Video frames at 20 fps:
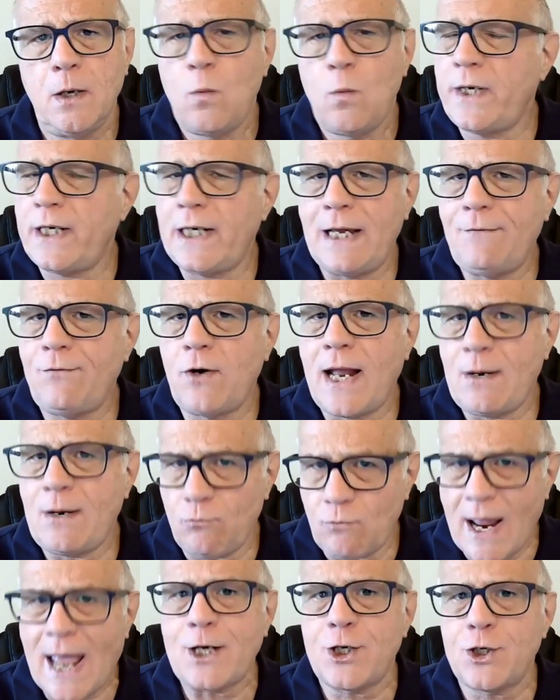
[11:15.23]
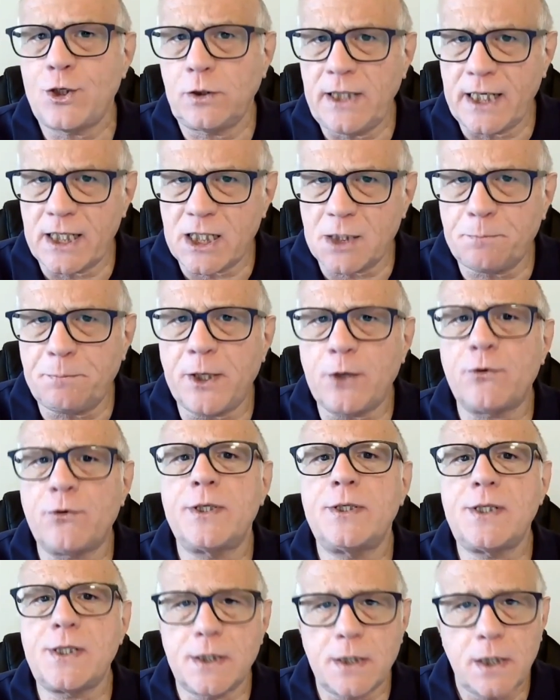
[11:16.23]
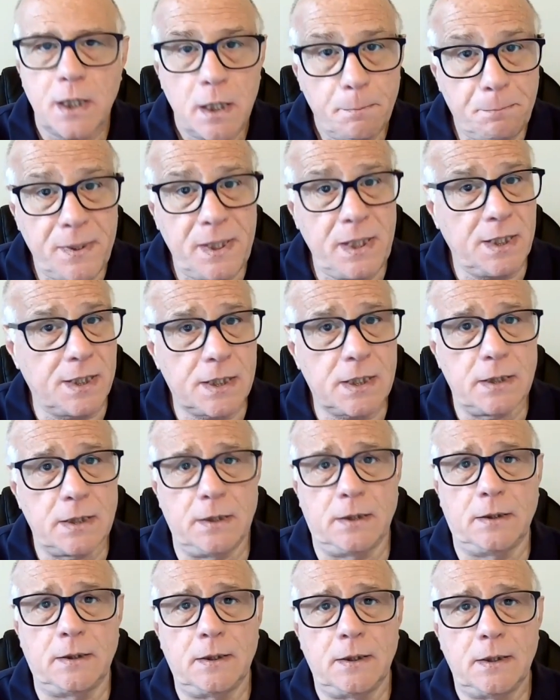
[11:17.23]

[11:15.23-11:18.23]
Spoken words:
We never have actually experienced peace.